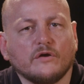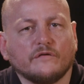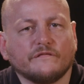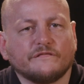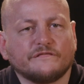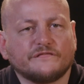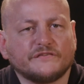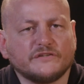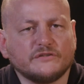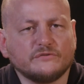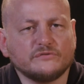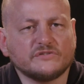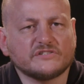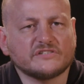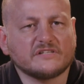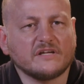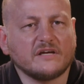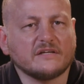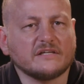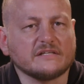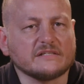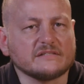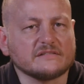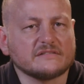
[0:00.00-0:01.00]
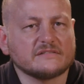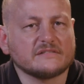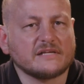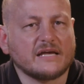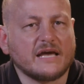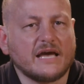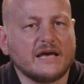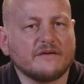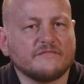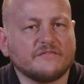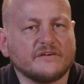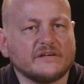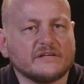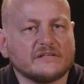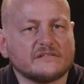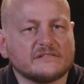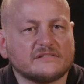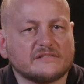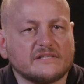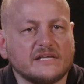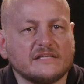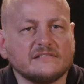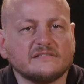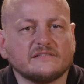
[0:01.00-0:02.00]
Few studies have
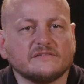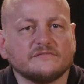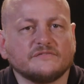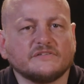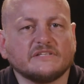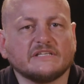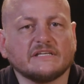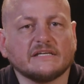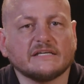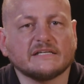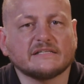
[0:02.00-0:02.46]
extensively